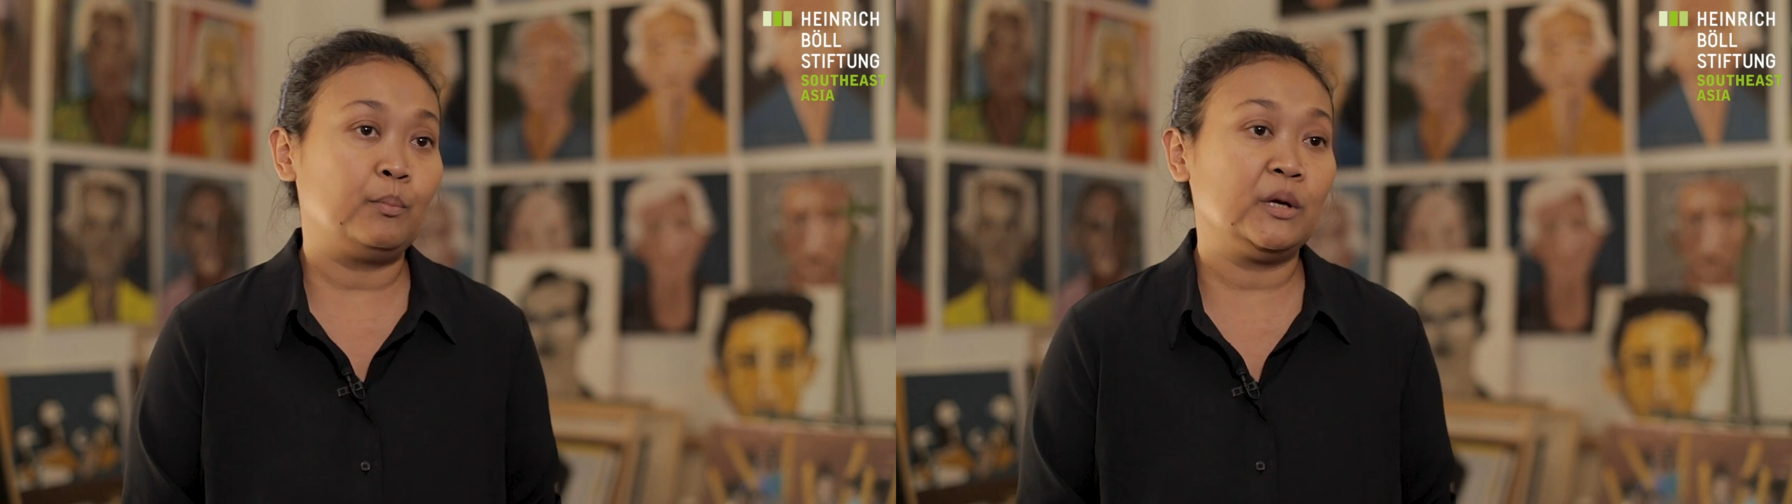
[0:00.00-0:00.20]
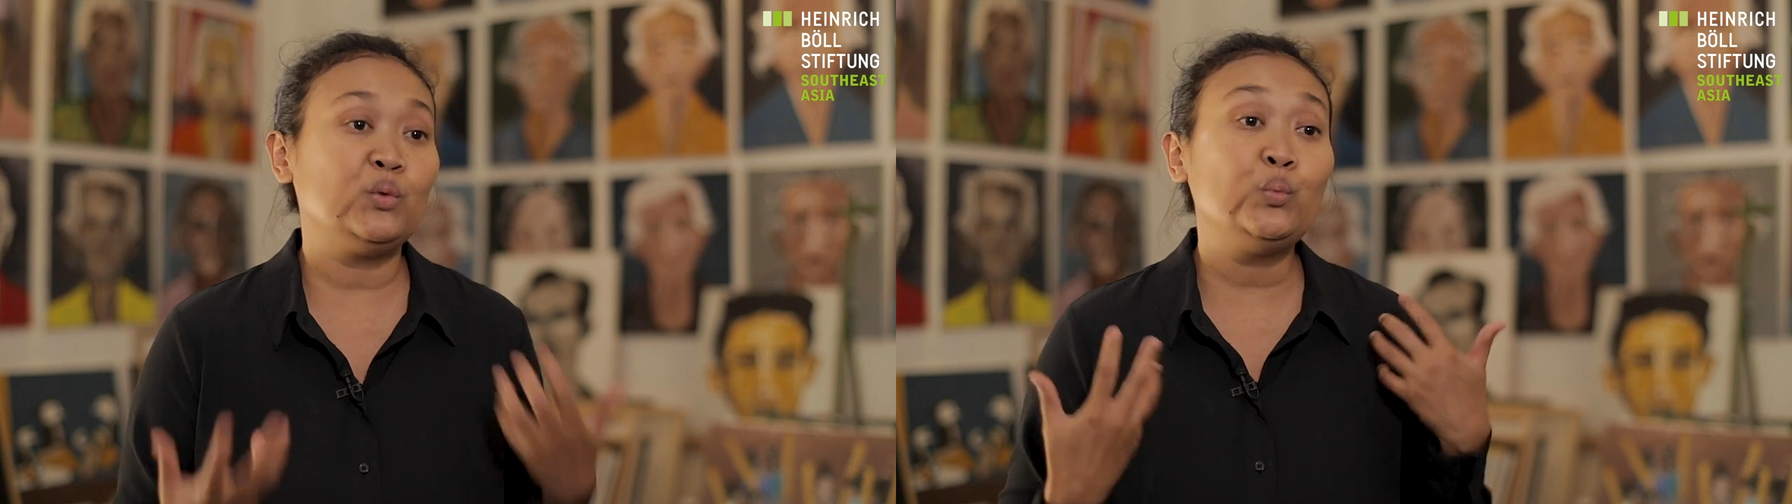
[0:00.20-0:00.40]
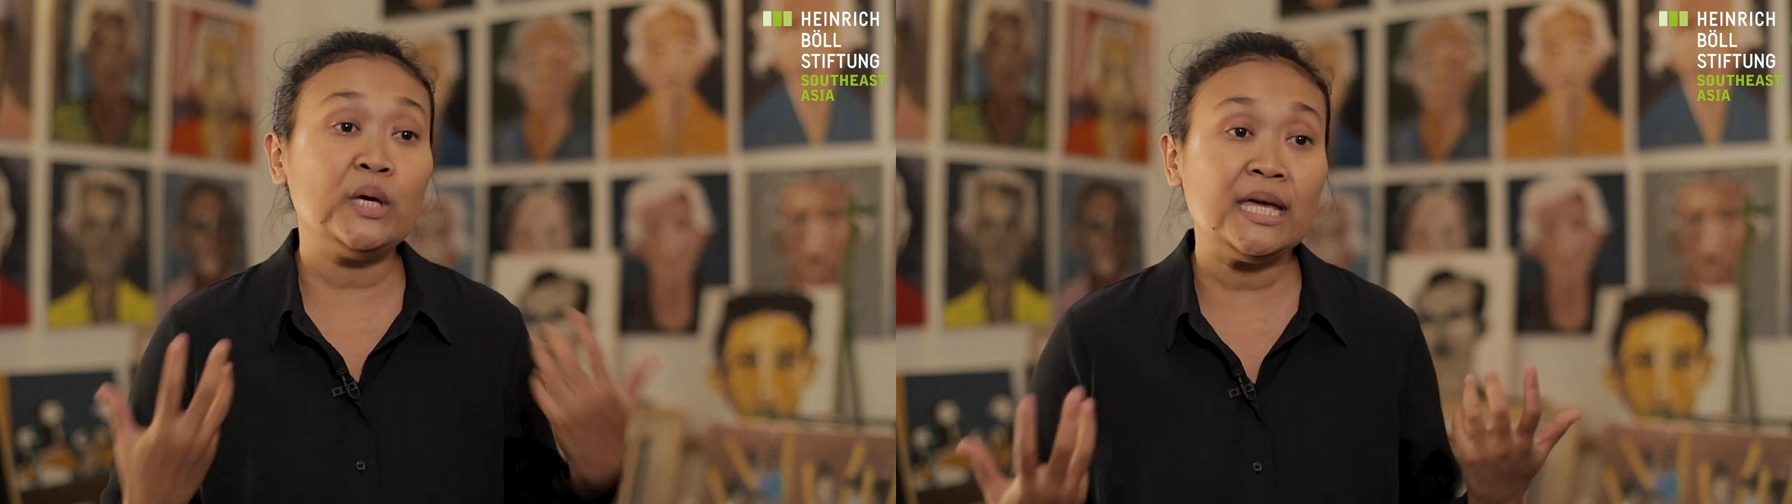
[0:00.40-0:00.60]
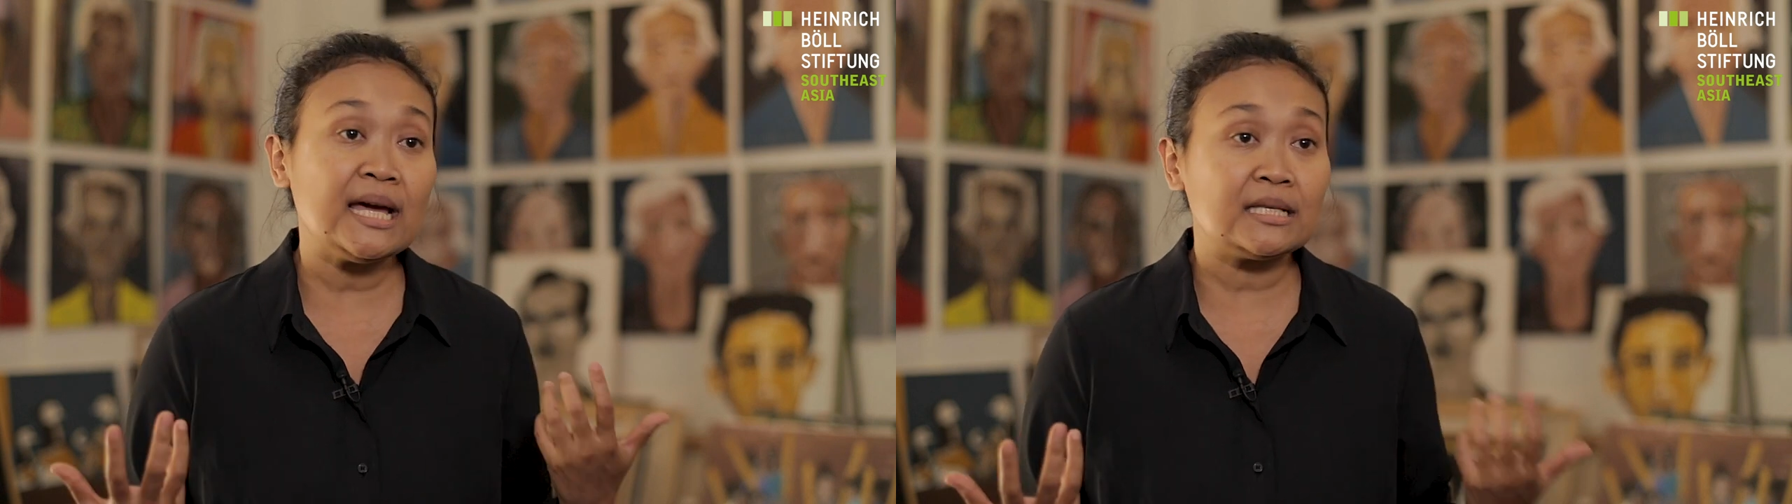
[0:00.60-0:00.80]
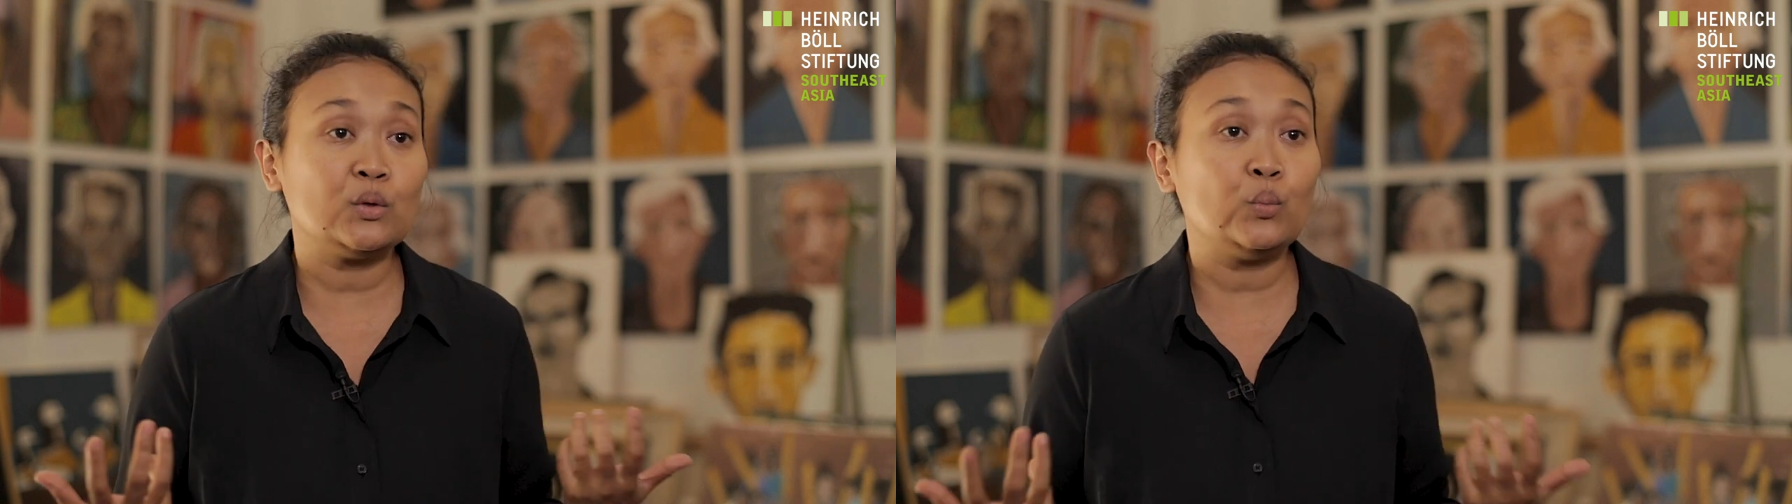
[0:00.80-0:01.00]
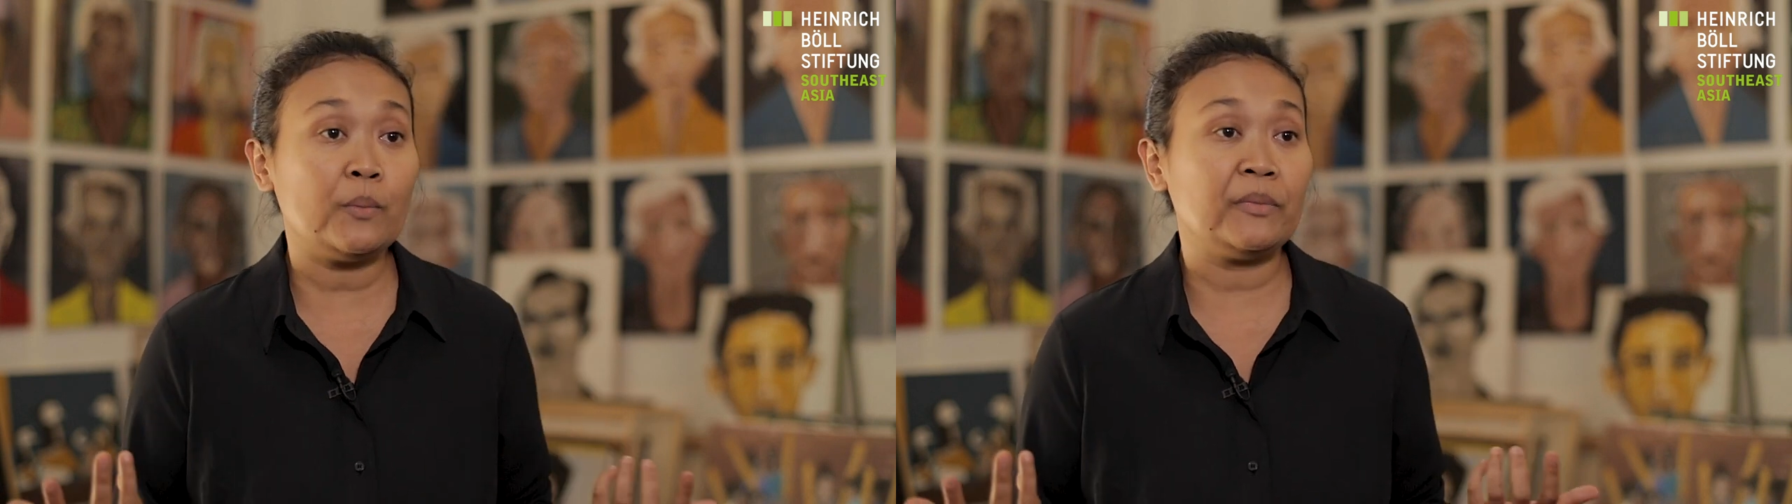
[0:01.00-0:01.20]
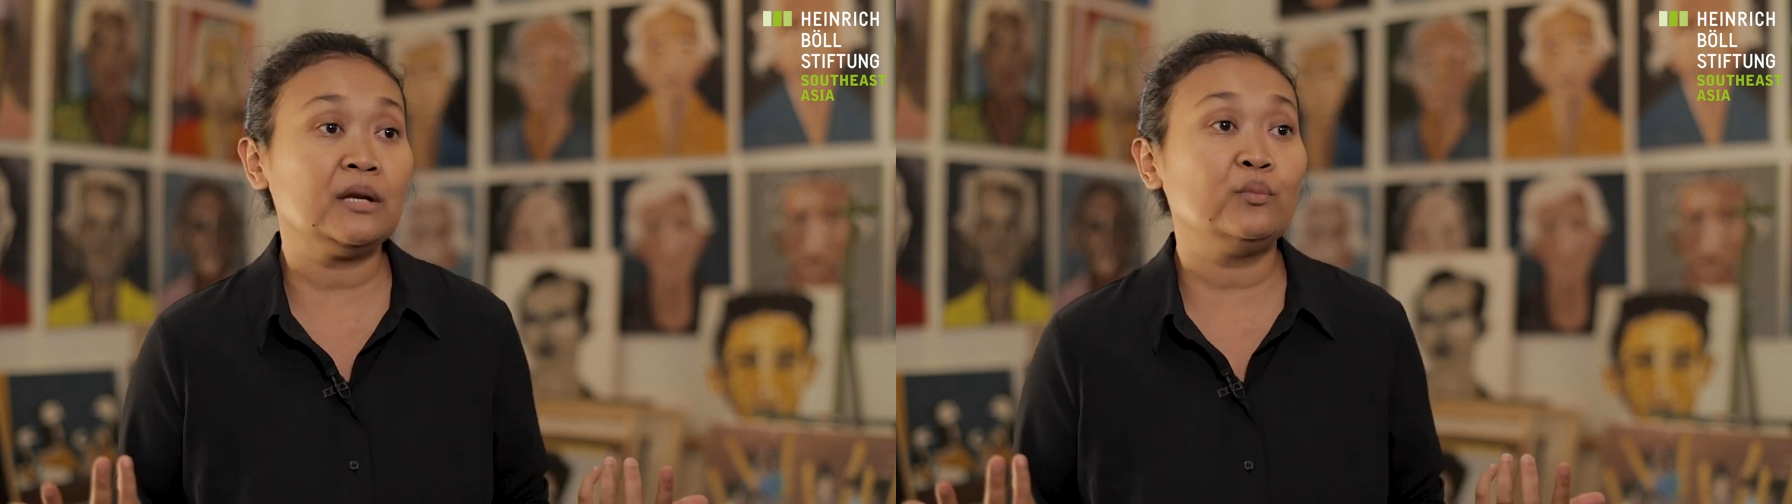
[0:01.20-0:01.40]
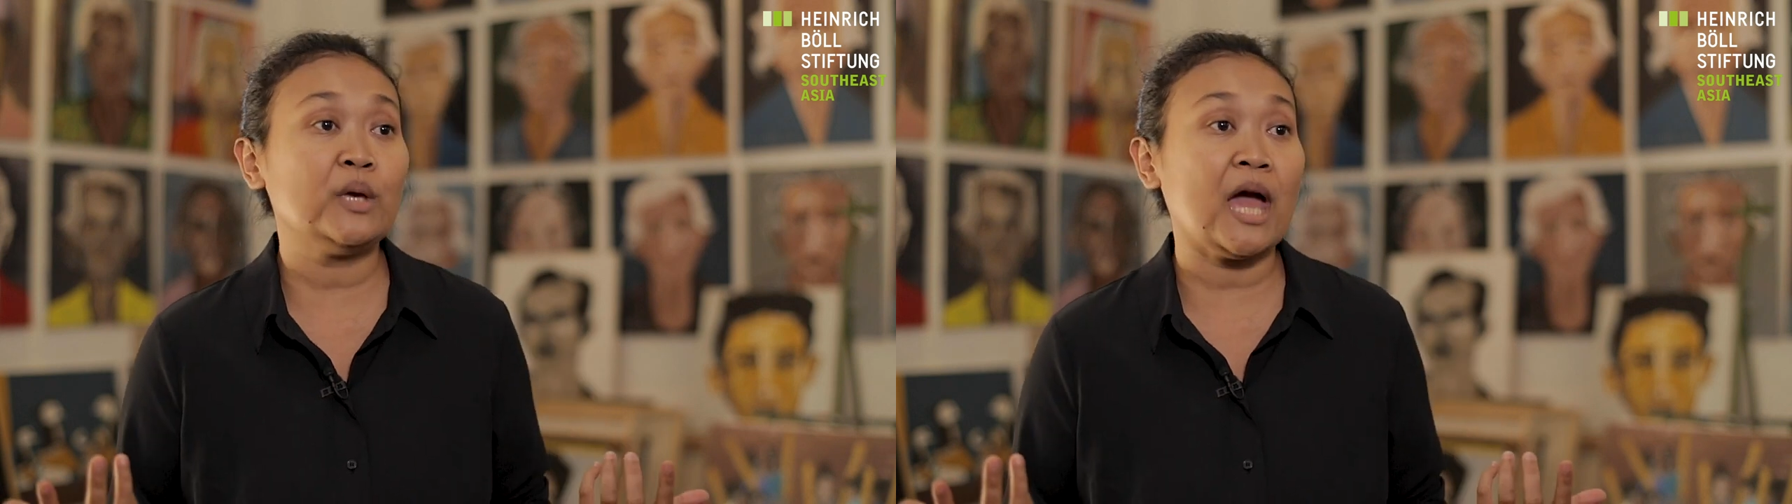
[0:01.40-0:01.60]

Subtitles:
but we as a woman,